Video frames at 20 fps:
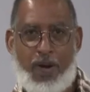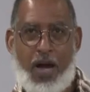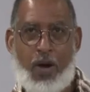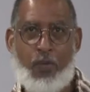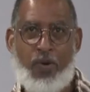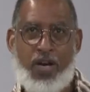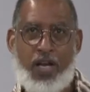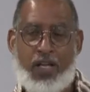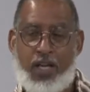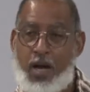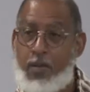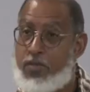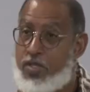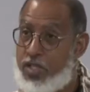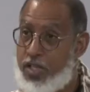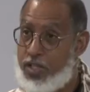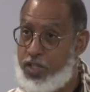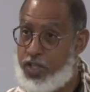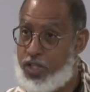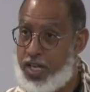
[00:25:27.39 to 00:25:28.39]
when it comes
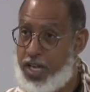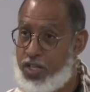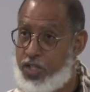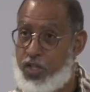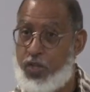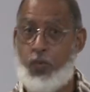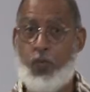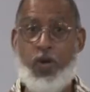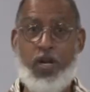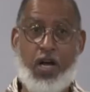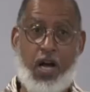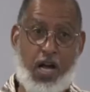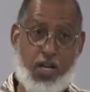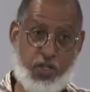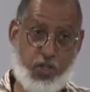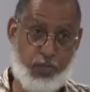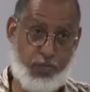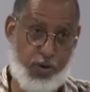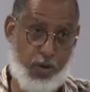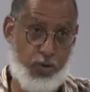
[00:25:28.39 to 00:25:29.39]
to judging, we are
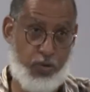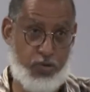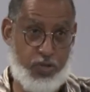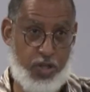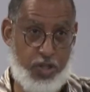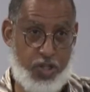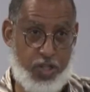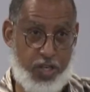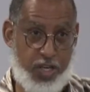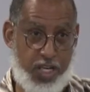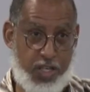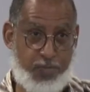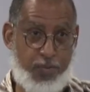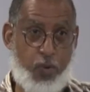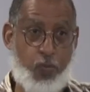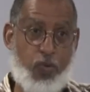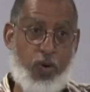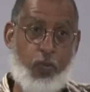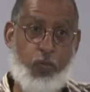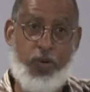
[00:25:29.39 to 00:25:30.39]
supposed to judge,
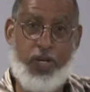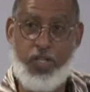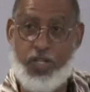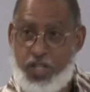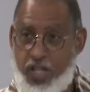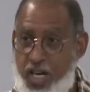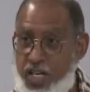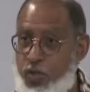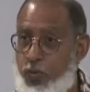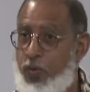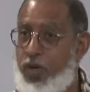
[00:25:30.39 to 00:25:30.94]
but when we judge,